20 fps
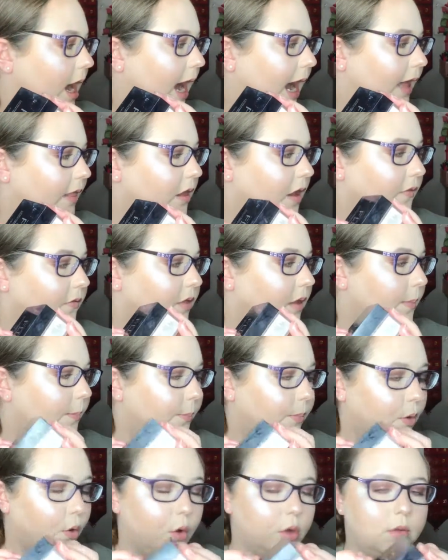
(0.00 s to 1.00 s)
I love them
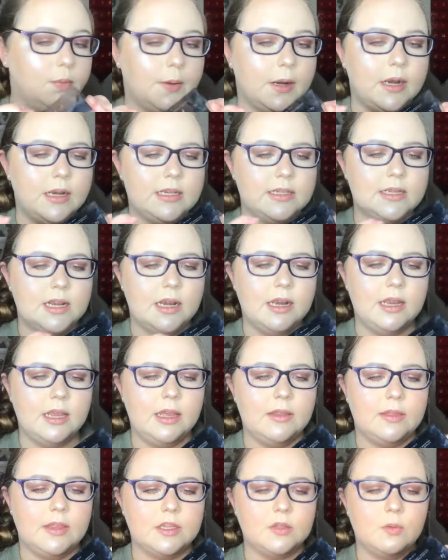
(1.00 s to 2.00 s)
both, but I decided to
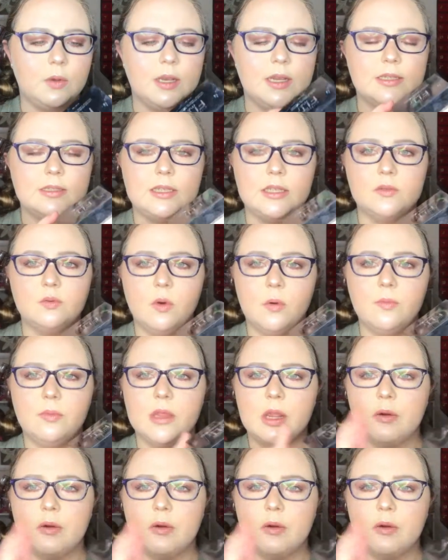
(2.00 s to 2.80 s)
get this one because this one,